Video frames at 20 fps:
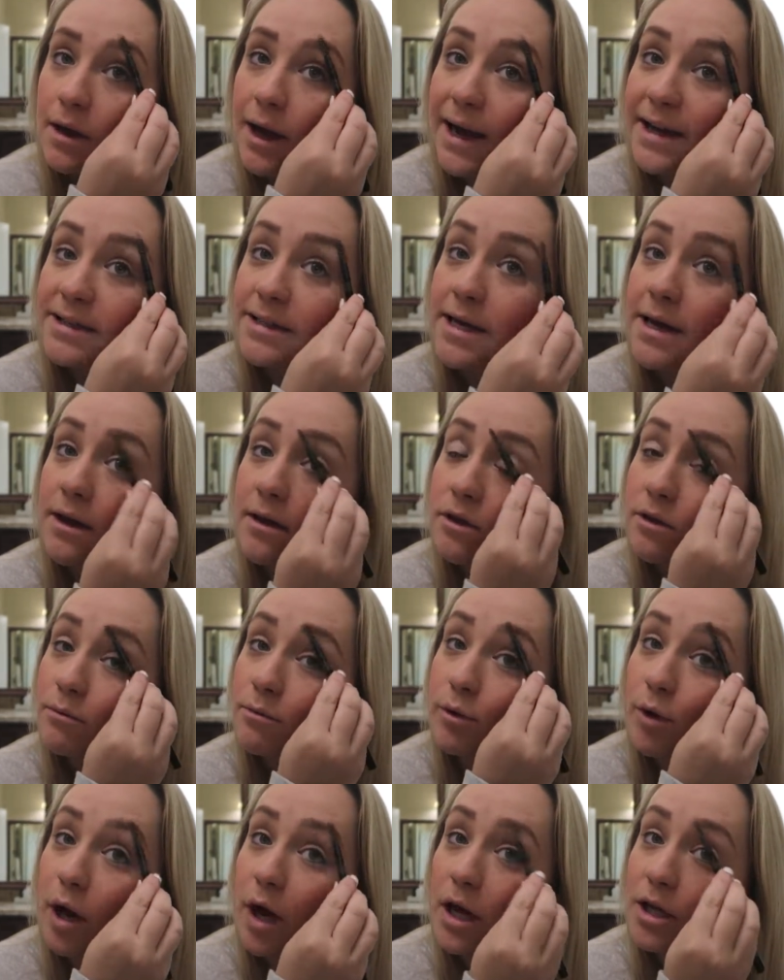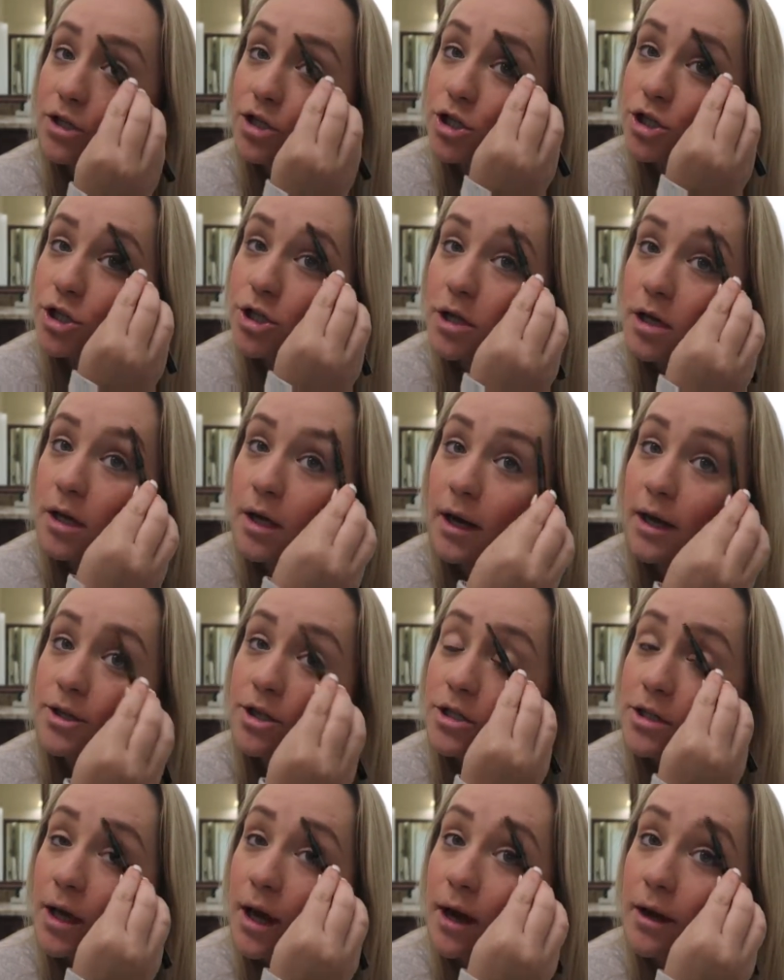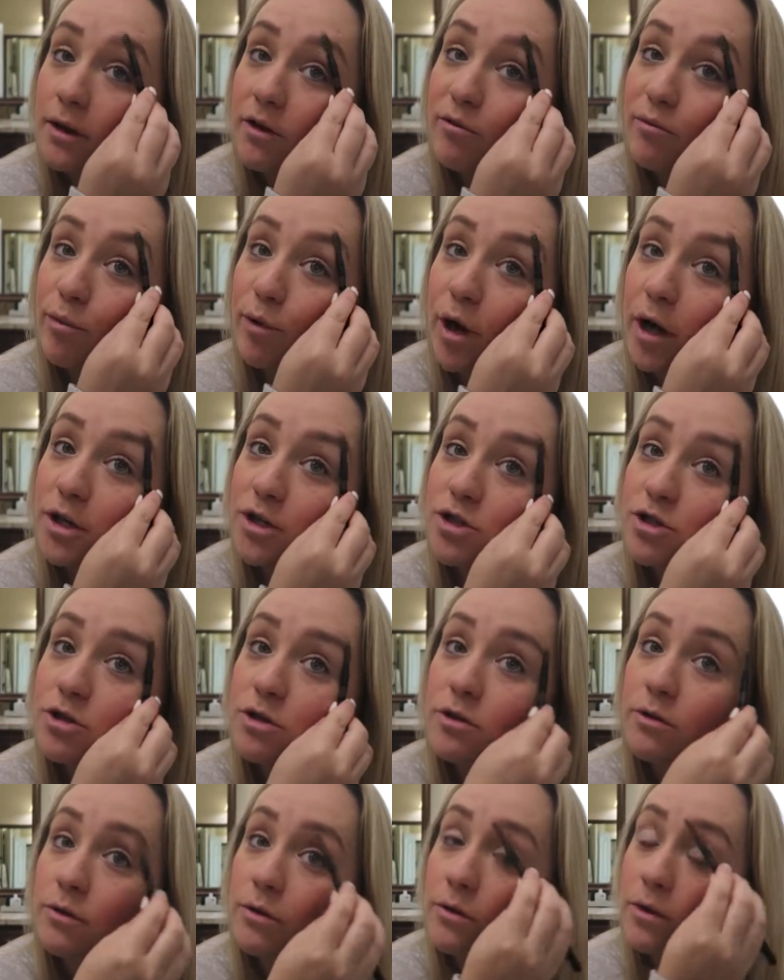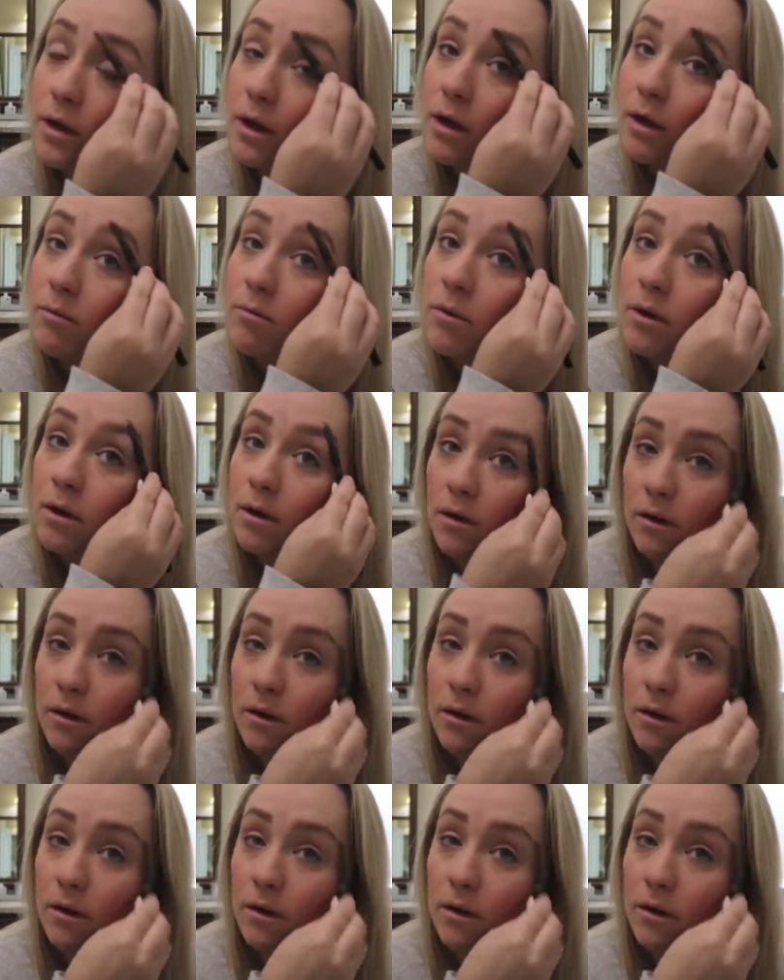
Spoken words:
I take the brush and I just kind of brush through them.